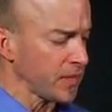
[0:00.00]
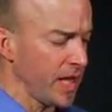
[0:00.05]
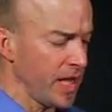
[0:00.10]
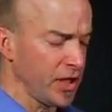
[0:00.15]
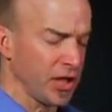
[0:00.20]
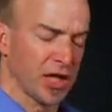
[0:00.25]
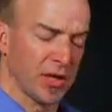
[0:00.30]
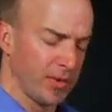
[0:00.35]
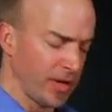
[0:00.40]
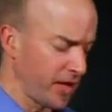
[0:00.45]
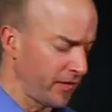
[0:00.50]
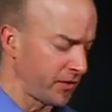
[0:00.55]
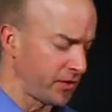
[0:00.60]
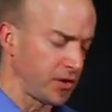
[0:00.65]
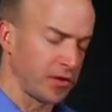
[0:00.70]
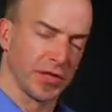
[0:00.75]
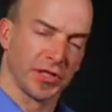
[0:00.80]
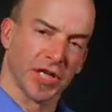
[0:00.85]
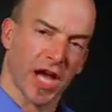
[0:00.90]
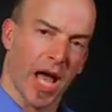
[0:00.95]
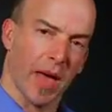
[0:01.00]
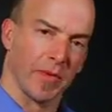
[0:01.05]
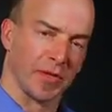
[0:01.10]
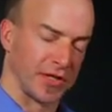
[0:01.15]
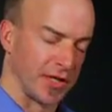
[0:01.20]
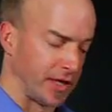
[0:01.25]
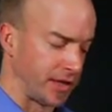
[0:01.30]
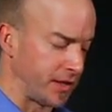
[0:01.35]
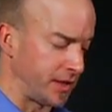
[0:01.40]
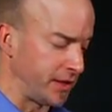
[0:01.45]
And you're going to be able to do the job
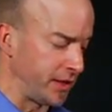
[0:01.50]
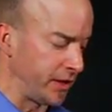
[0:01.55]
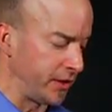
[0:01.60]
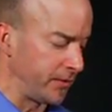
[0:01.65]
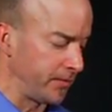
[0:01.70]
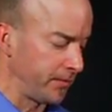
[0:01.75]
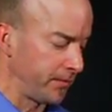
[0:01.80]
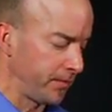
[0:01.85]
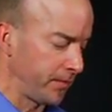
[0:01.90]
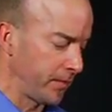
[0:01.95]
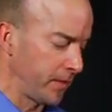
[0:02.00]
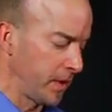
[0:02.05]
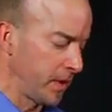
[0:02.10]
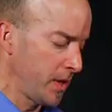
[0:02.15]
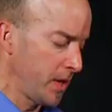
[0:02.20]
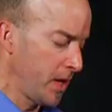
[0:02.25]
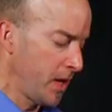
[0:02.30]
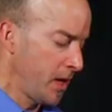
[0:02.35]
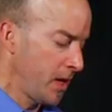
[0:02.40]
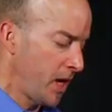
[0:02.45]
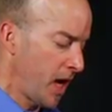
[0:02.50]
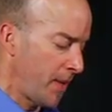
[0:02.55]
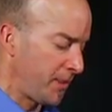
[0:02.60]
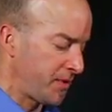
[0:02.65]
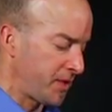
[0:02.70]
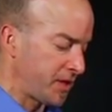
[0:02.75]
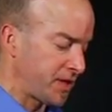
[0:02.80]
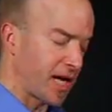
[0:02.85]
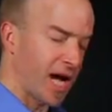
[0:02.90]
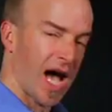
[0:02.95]
that you need to do. Up
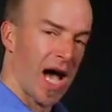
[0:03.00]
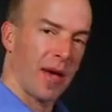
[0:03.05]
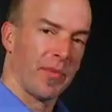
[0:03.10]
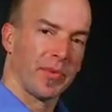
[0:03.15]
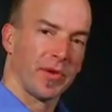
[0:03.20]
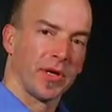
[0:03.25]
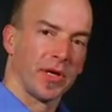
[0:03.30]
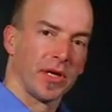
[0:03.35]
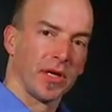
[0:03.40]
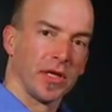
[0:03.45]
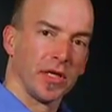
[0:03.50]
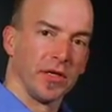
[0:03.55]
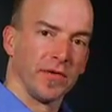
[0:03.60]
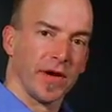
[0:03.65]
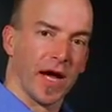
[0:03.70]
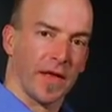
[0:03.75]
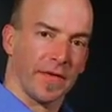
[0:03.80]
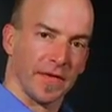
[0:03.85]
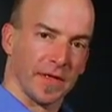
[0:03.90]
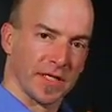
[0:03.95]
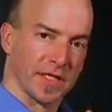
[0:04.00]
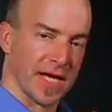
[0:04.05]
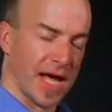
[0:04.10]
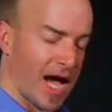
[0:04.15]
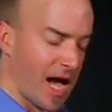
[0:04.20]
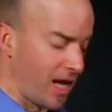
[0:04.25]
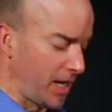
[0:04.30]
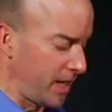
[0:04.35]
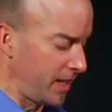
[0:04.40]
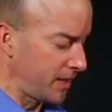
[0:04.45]
at the top, you've got the
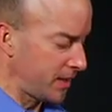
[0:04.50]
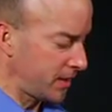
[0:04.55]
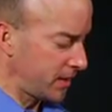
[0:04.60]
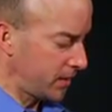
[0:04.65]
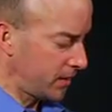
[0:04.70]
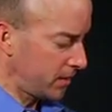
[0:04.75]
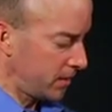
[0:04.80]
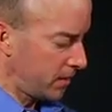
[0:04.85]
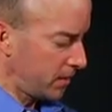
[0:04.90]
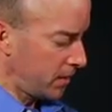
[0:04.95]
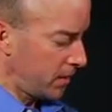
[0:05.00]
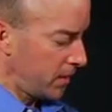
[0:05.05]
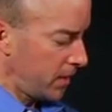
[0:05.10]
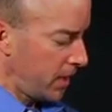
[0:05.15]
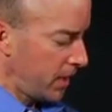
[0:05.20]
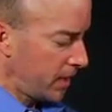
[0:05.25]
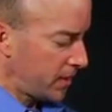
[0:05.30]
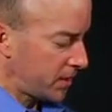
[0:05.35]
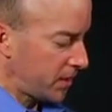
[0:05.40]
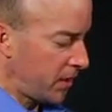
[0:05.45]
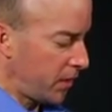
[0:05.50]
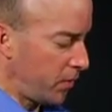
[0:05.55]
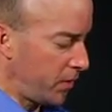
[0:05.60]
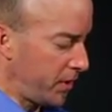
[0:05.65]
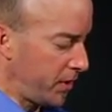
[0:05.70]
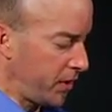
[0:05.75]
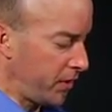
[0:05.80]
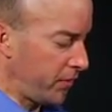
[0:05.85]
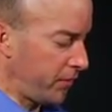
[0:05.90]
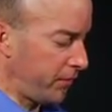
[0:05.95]
stylus, so that
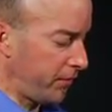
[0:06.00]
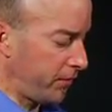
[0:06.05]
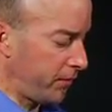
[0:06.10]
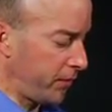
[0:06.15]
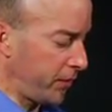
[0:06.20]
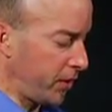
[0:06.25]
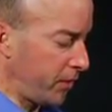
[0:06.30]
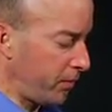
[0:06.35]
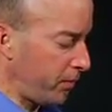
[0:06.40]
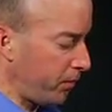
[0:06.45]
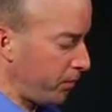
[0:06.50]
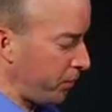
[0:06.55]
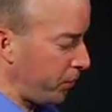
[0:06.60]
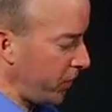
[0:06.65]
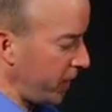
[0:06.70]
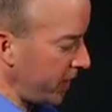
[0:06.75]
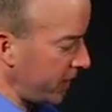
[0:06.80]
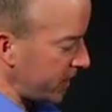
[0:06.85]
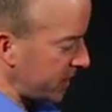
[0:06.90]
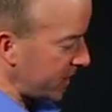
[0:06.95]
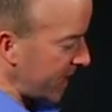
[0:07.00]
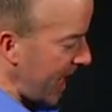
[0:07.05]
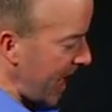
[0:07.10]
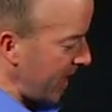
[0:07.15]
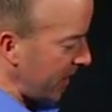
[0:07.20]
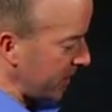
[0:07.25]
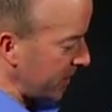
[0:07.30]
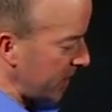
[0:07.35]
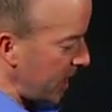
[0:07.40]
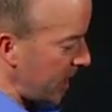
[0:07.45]
when you're putting the
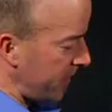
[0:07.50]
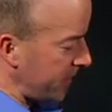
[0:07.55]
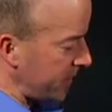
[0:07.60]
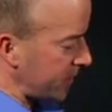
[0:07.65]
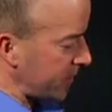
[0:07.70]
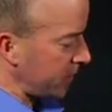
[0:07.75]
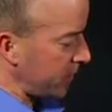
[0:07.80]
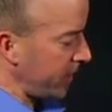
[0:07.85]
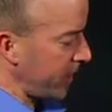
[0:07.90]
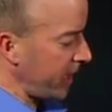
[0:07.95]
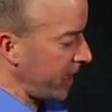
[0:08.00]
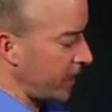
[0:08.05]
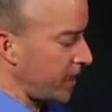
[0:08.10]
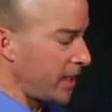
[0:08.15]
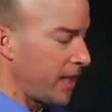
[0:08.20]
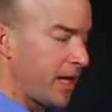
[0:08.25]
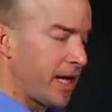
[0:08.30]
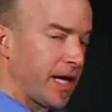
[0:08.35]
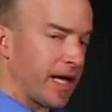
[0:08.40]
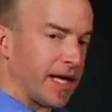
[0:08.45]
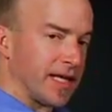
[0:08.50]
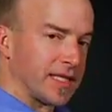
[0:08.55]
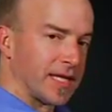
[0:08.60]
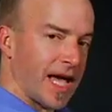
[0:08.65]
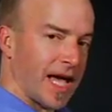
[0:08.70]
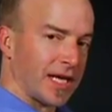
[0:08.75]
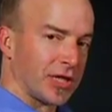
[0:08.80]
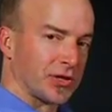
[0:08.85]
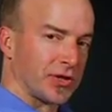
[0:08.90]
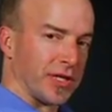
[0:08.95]
stylus on the screen, it's
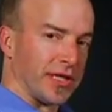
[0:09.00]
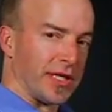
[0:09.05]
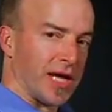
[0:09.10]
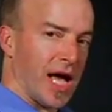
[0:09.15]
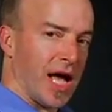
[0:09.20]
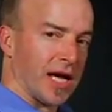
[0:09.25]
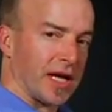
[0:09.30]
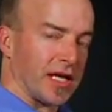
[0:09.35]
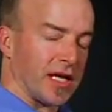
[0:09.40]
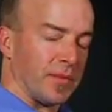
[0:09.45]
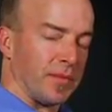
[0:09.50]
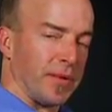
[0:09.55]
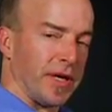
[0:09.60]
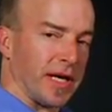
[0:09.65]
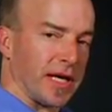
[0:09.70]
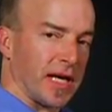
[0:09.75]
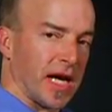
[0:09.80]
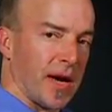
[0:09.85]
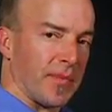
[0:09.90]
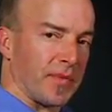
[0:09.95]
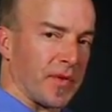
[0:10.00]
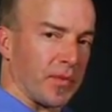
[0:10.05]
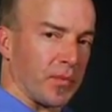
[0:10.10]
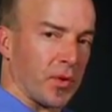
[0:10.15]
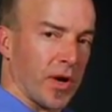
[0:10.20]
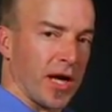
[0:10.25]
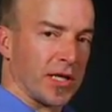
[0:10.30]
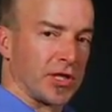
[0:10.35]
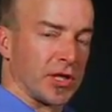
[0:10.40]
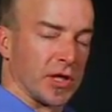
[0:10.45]
actually not going to pick up the
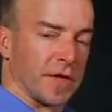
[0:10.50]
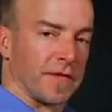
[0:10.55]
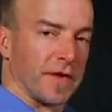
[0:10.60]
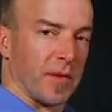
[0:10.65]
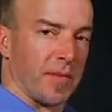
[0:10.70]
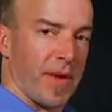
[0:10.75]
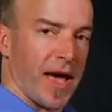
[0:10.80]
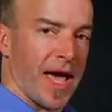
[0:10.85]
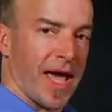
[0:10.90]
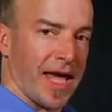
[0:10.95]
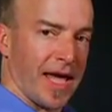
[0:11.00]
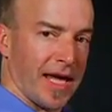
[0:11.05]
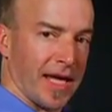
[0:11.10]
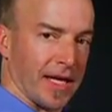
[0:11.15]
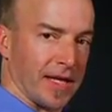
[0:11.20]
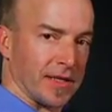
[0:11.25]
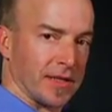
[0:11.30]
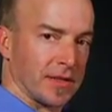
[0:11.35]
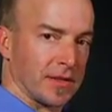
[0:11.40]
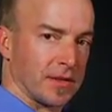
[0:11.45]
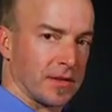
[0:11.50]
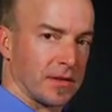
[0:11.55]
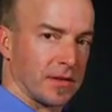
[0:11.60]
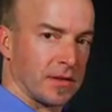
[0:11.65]
pressure from my hand.